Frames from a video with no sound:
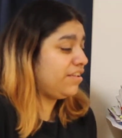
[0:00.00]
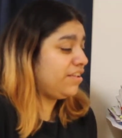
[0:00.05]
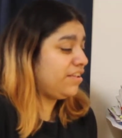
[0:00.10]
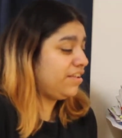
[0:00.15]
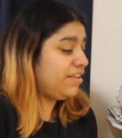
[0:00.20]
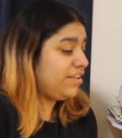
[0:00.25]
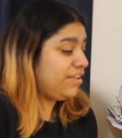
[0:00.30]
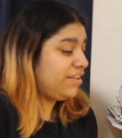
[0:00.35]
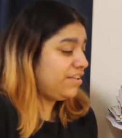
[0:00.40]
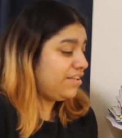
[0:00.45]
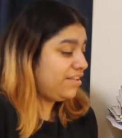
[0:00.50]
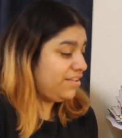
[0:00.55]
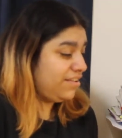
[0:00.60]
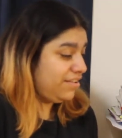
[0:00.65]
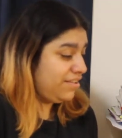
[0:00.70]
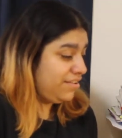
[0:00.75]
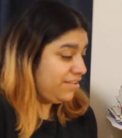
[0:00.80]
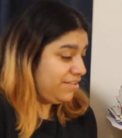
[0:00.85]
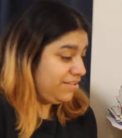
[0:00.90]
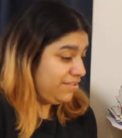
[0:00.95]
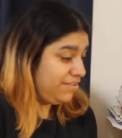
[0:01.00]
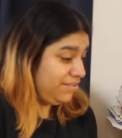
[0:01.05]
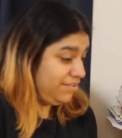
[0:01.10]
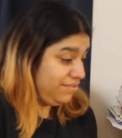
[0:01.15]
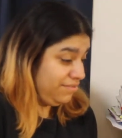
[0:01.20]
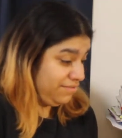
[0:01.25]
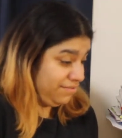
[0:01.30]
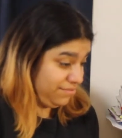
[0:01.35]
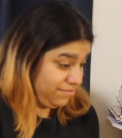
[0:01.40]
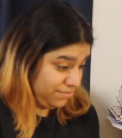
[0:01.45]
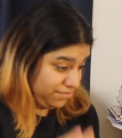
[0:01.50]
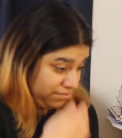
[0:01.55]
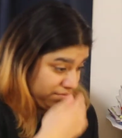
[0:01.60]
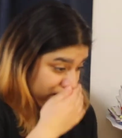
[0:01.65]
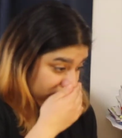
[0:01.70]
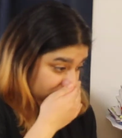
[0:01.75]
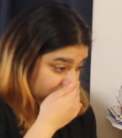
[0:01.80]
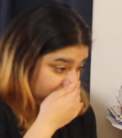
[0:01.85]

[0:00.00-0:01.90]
[no speech]